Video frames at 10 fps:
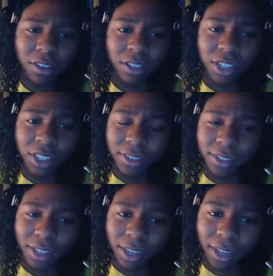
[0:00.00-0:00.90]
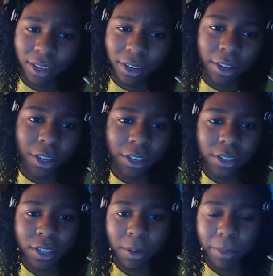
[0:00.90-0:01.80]
Jingzi,
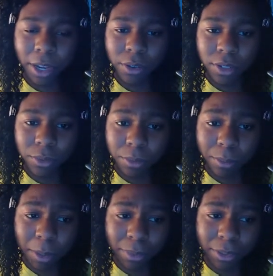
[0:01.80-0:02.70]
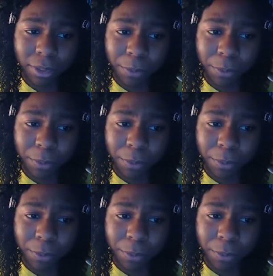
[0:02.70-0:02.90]
Shen Miao mumbled.